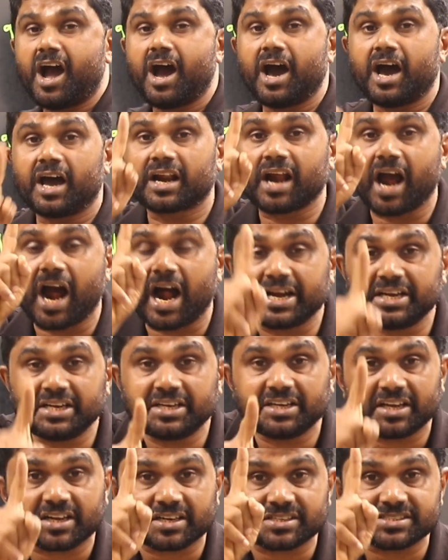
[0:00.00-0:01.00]
are
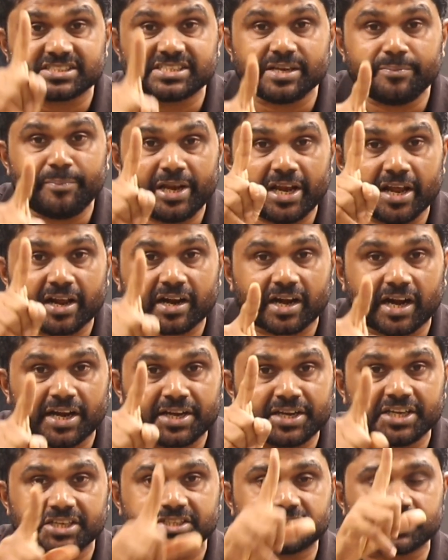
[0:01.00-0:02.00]
under similar
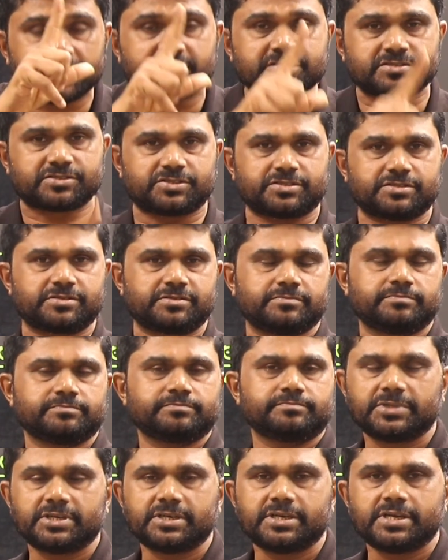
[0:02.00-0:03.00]
conditions.
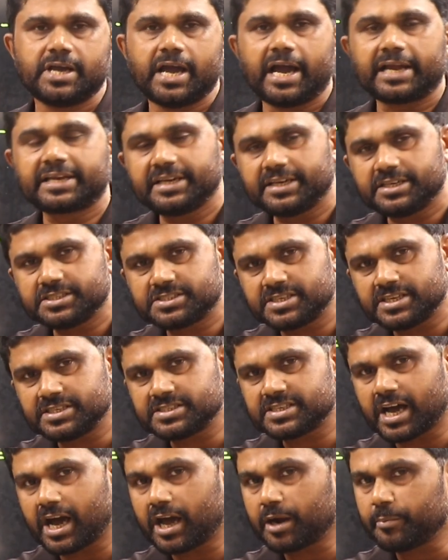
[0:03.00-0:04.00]
At a
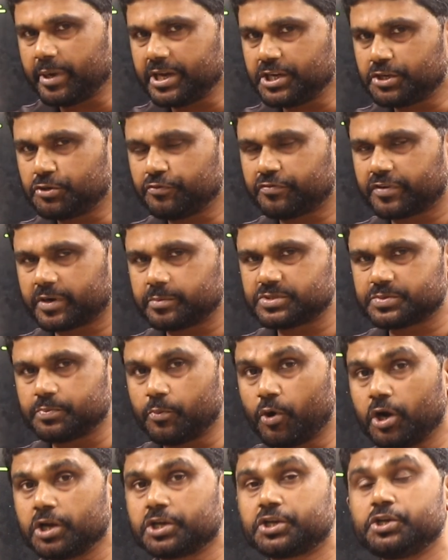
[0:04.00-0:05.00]
distance r by 2 from
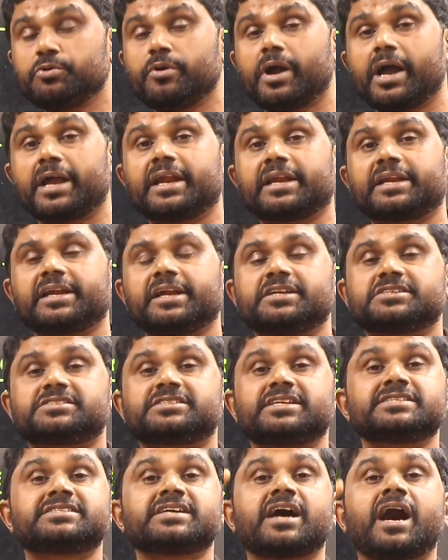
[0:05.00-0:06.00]
small q and at a
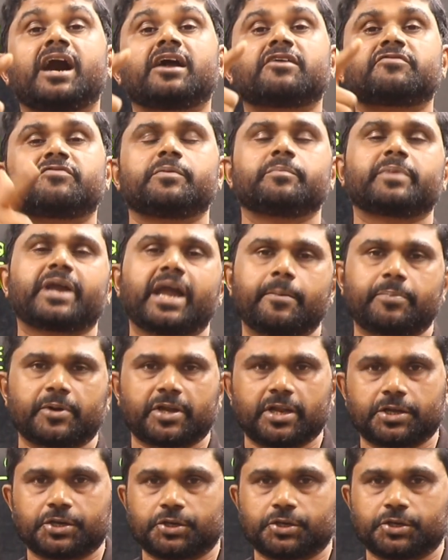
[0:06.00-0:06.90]
distance r from capital